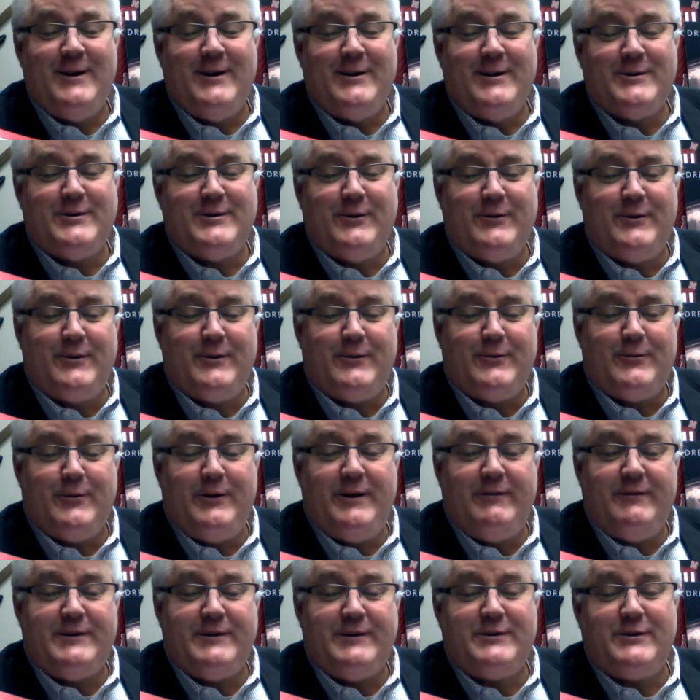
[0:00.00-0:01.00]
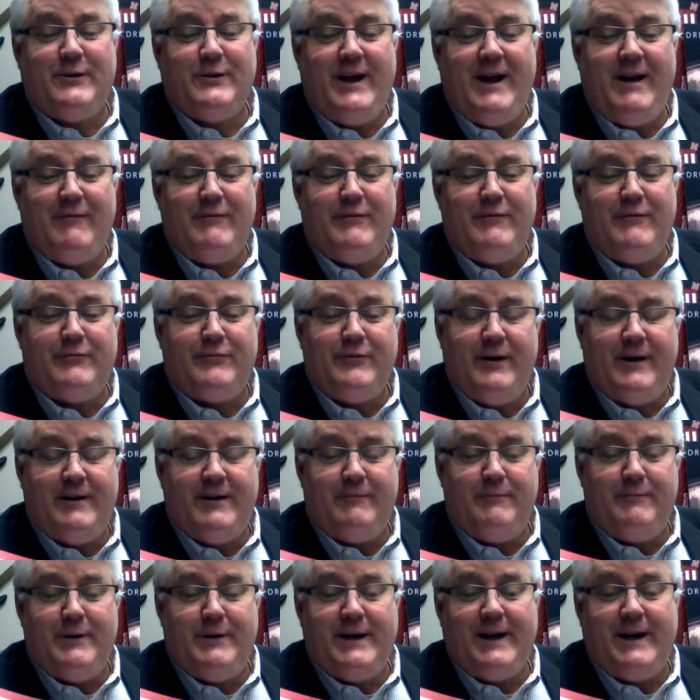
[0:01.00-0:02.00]
So the three of us will have the fun
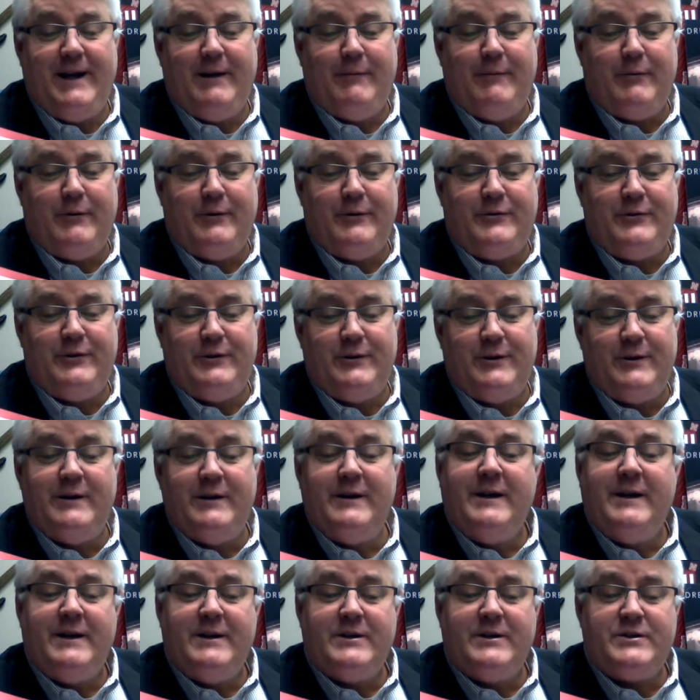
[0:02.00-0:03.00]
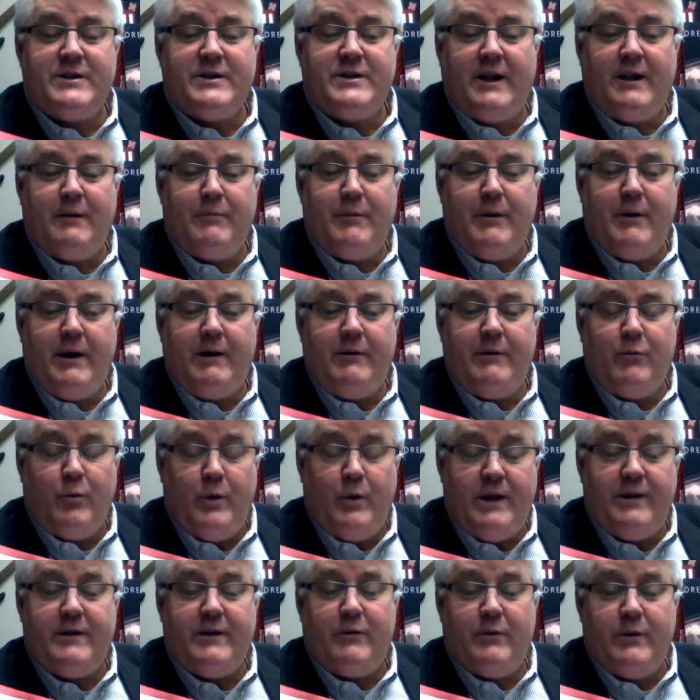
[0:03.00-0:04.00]
of being able to celebrate
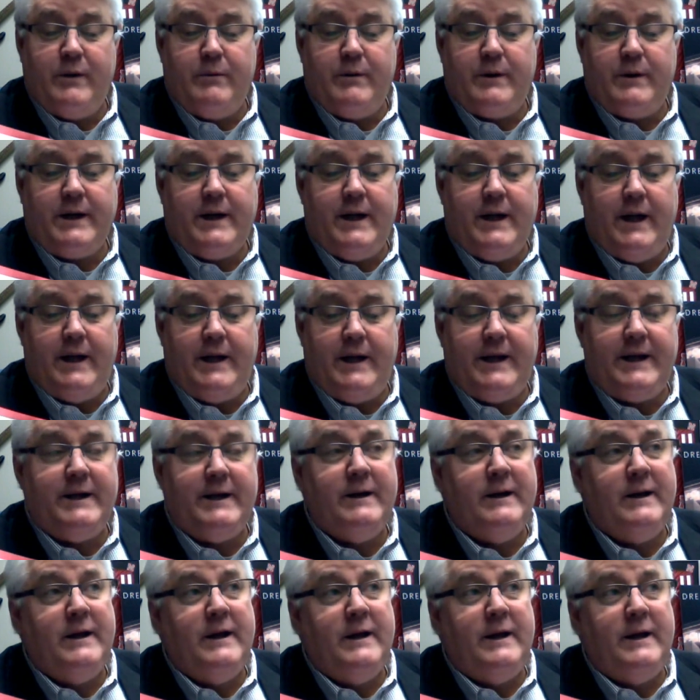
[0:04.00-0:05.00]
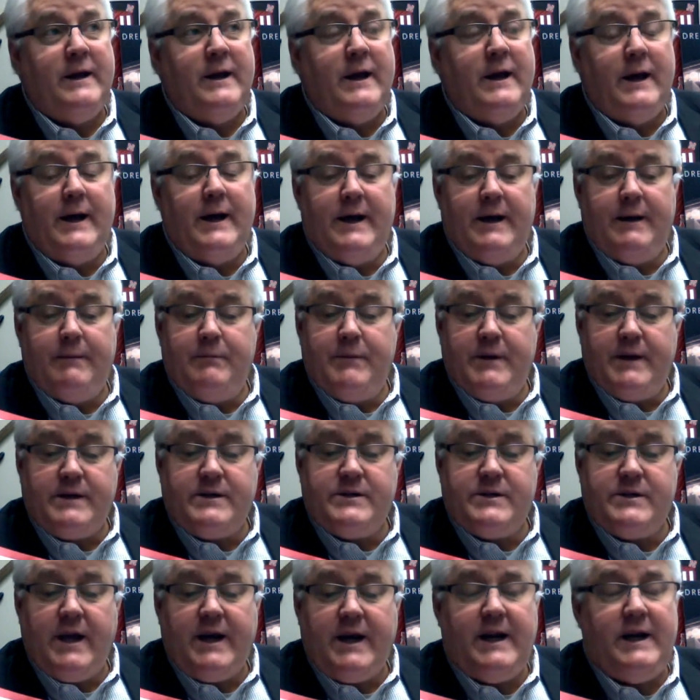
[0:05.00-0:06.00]
with a ribbon cutting.
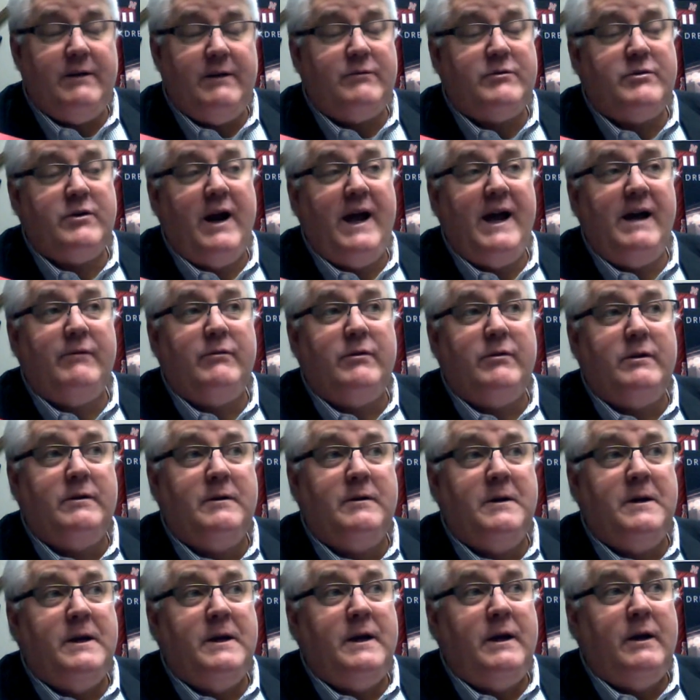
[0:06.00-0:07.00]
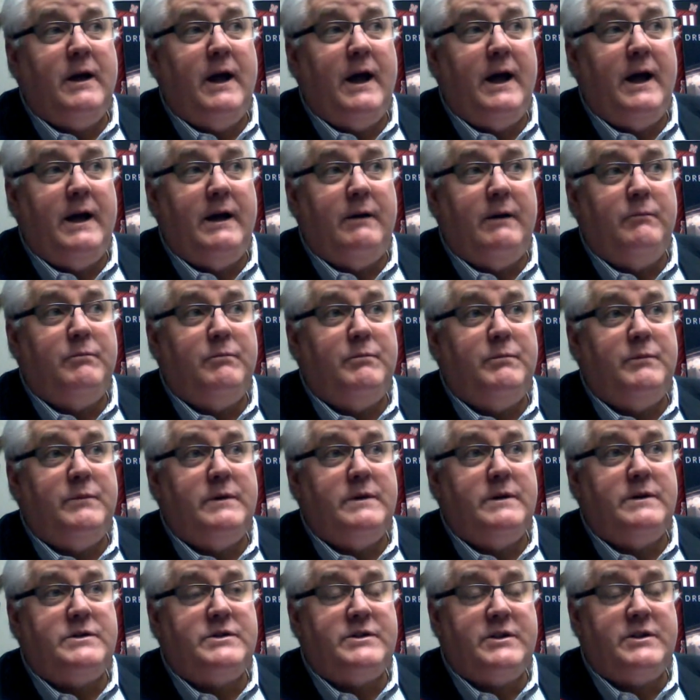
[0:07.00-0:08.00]
Executive Travel
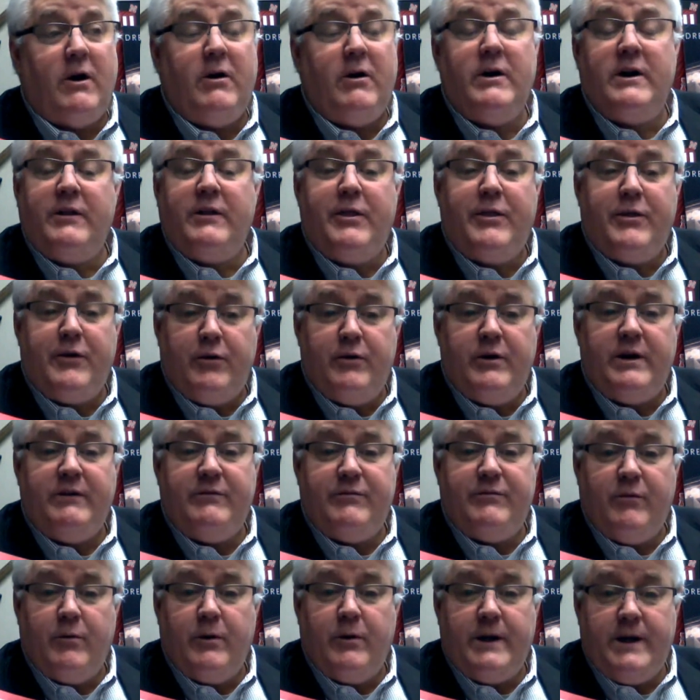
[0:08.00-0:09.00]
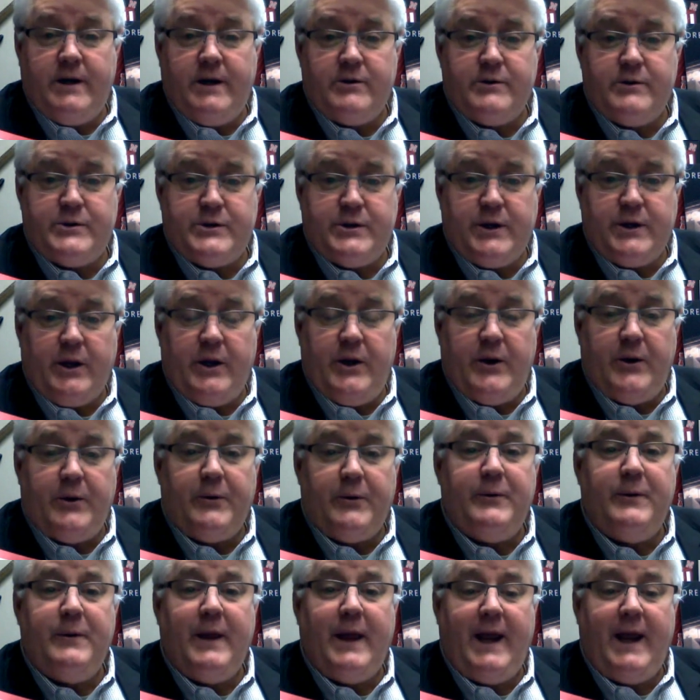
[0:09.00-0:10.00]
started 34 years
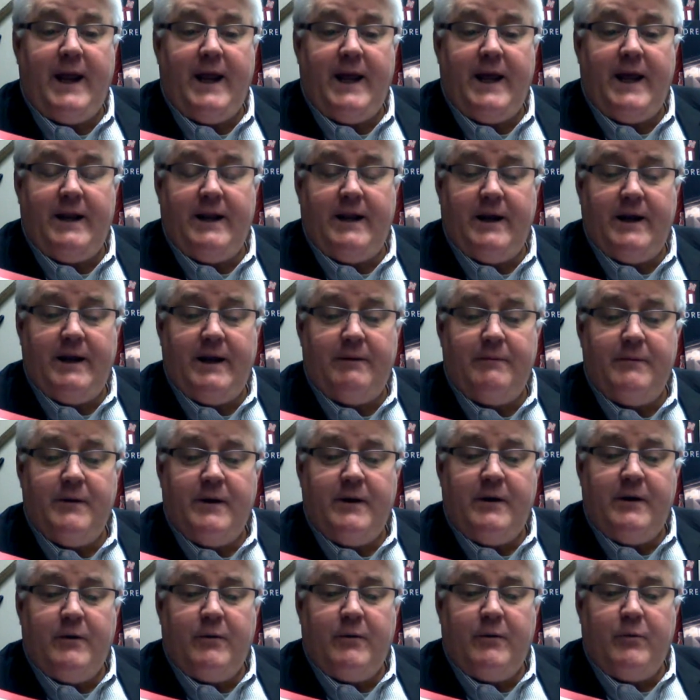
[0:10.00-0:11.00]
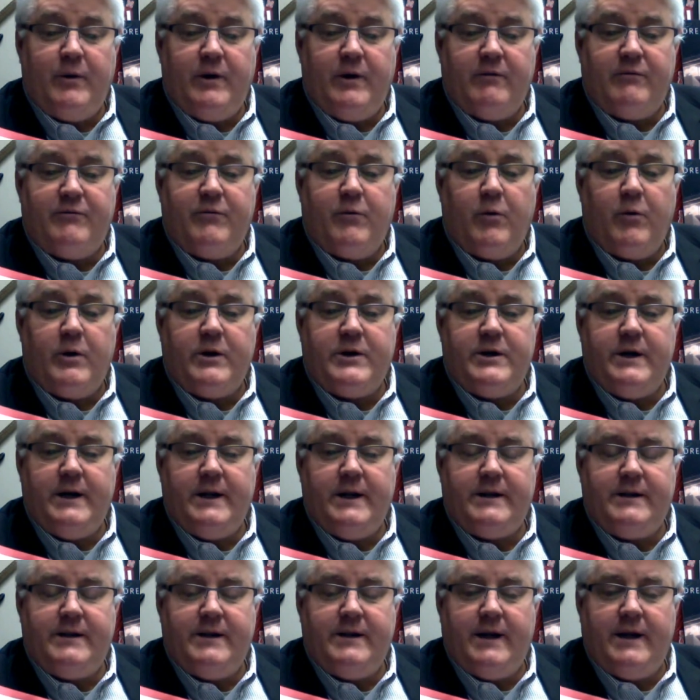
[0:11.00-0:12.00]
ago, and we're
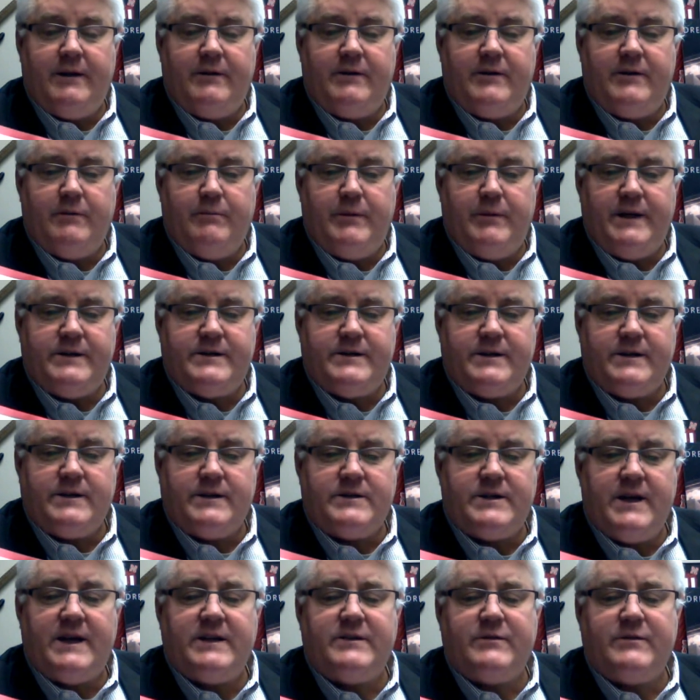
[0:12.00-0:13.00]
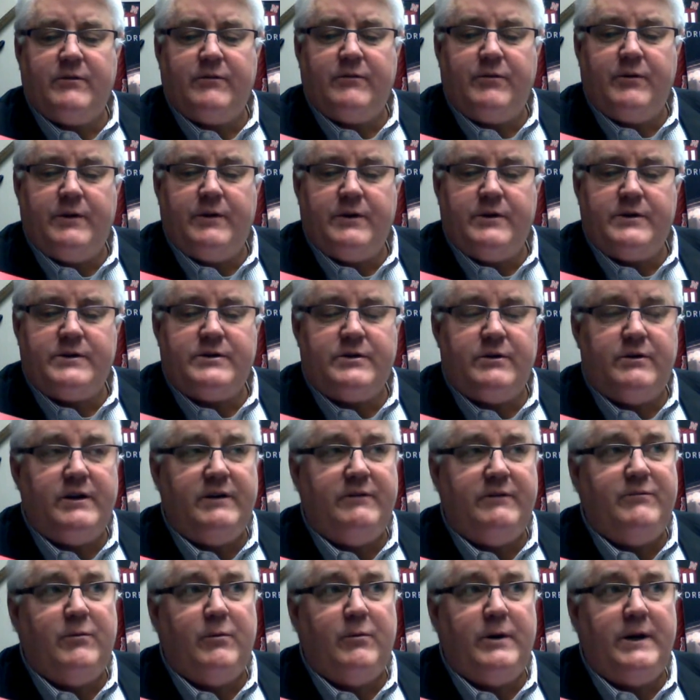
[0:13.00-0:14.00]
fortunate to be successful for those
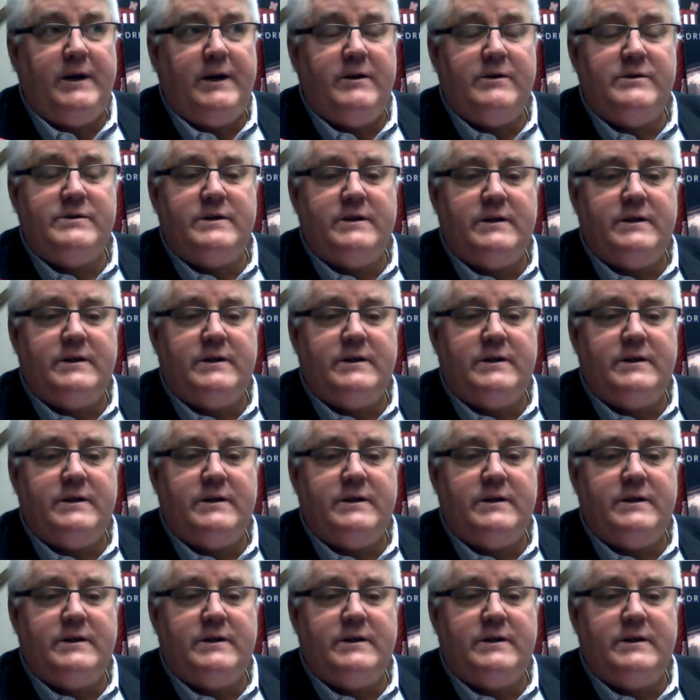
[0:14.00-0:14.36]
34 years.